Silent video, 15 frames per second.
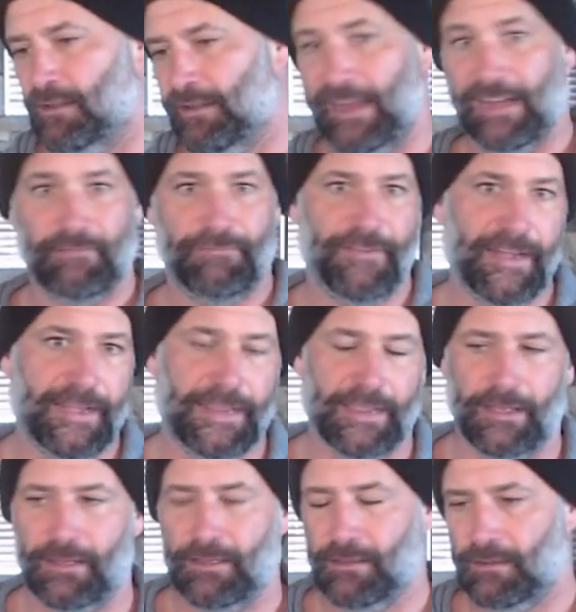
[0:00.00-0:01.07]

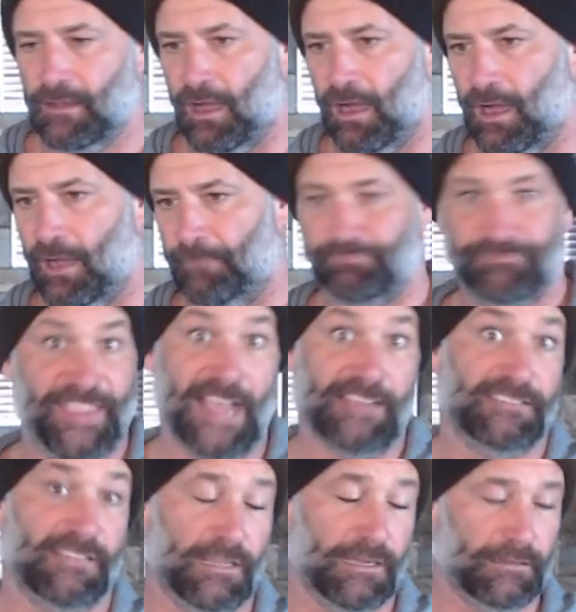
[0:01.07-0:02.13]
Nvidia, Uh,
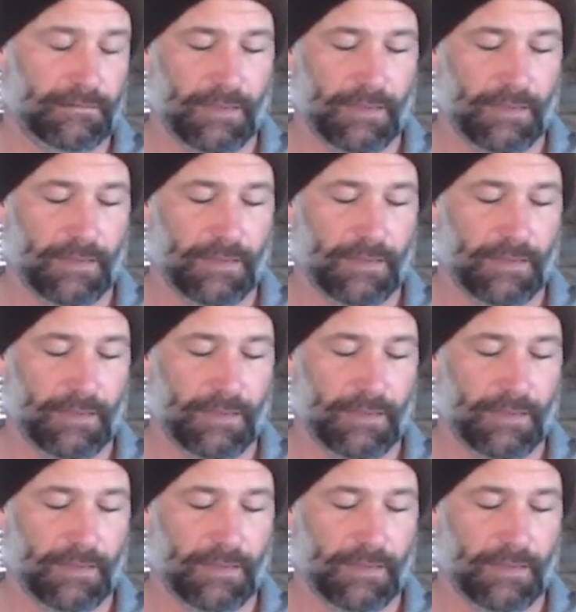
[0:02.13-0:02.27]
Tesla.